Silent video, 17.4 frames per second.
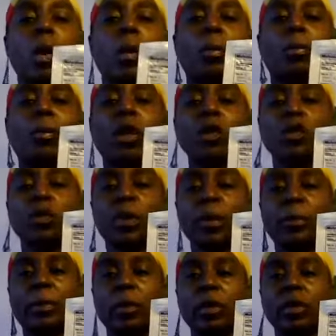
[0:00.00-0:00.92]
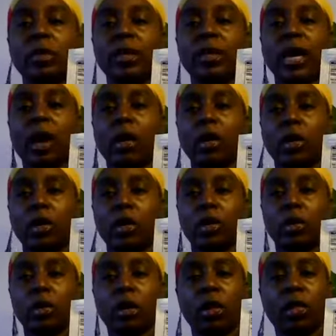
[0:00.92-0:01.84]
Most people will tell
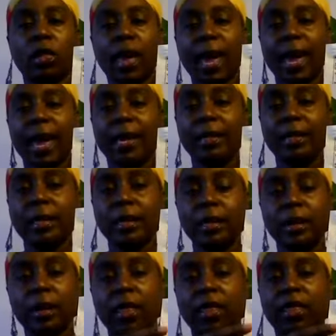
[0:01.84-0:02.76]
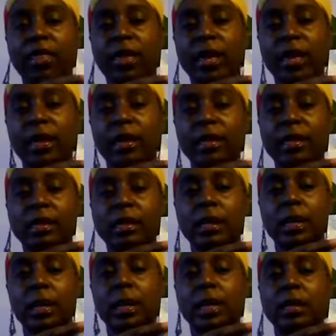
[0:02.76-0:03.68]
you that this
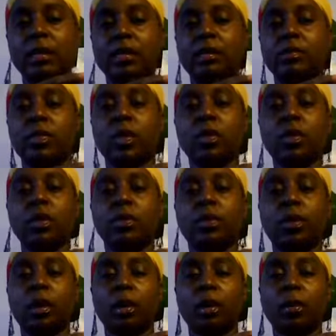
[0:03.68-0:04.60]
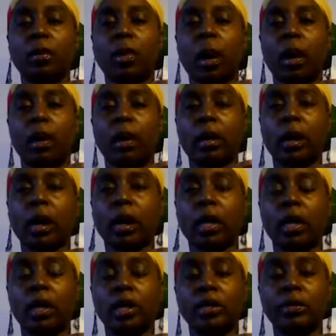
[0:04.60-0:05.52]
is the most important part
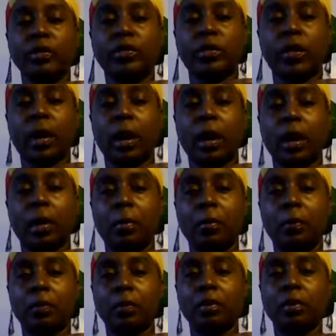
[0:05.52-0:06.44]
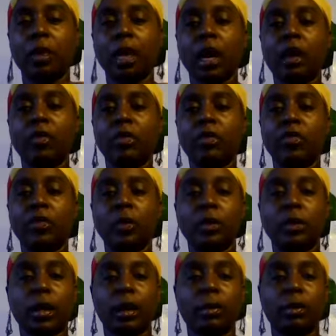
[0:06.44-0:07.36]
of the
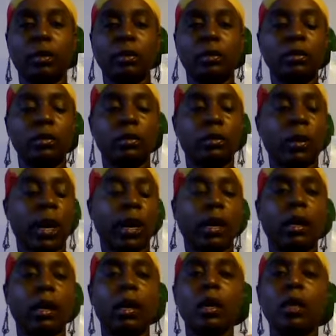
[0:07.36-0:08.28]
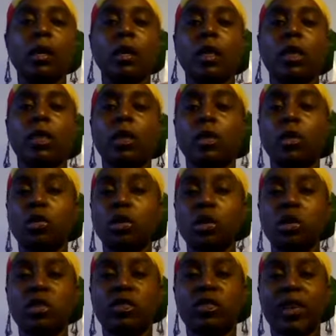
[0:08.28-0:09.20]
food label, right? The
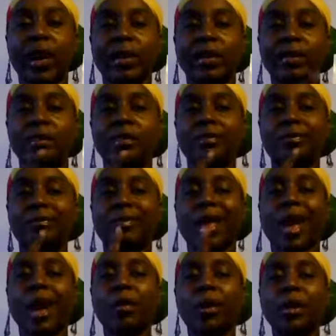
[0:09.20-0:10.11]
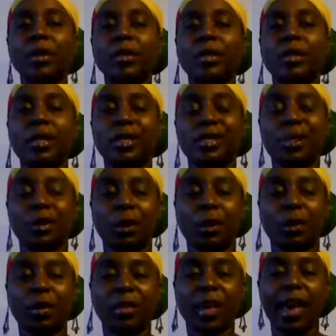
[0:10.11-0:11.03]
nutrition facts. I personally
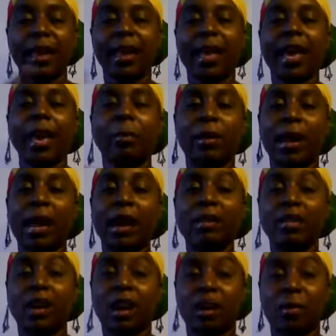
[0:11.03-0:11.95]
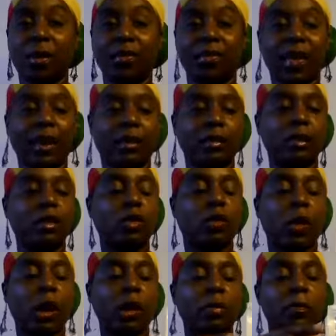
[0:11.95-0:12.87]
disagree with that, but I'll talk about that in a little
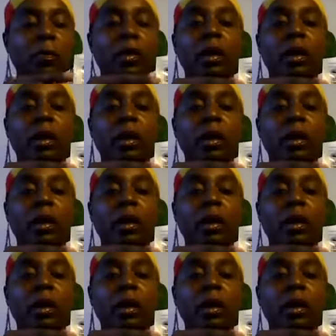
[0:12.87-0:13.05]
while.